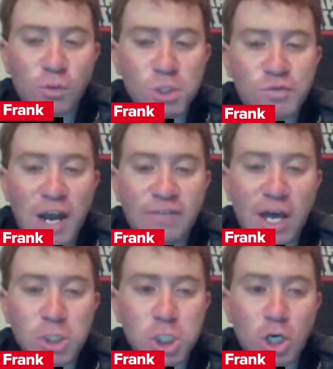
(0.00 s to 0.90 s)
He's passed
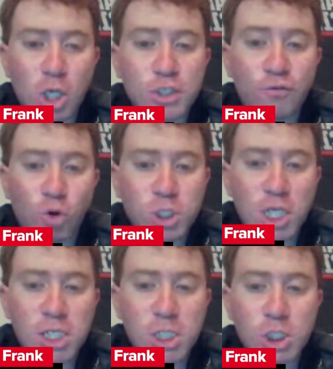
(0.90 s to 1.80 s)
for almost 5,000
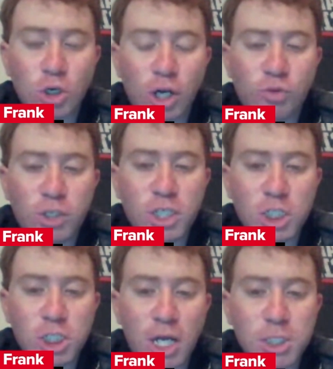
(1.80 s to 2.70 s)
yards in 4 seasons,
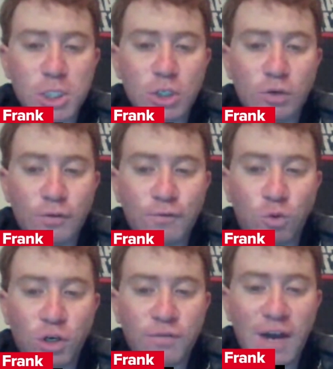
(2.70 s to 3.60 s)
33
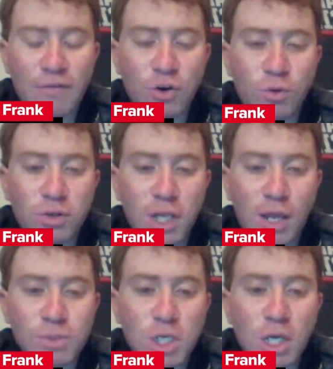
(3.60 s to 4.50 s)
touchdowns in over
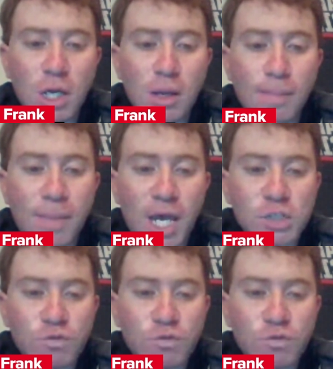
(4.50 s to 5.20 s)
45 career games,